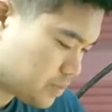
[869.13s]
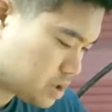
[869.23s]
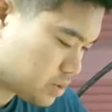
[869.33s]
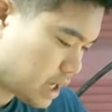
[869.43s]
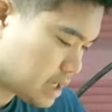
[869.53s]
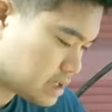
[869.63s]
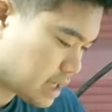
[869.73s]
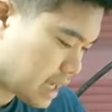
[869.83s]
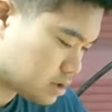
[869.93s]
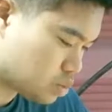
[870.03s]
So they
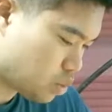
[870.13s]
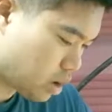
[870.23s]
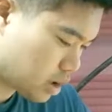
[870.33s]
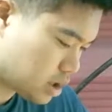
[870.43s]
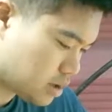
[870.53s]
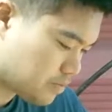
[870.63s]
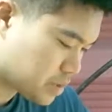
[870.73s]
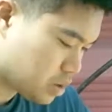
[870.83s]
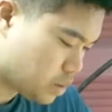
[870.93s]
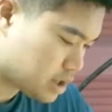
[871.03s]
set to work
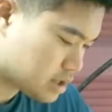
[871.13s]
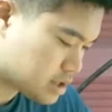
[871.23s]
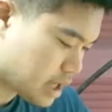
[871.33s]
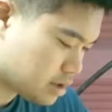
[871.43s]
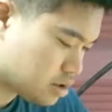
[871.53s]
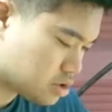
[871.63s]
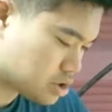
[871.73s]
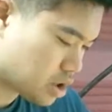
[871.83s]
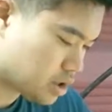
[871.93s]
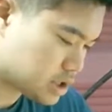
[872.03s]
with the sailor's
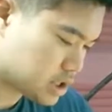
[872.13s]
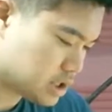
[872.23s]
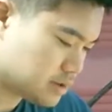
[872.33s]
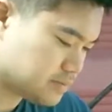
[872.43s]
jersey.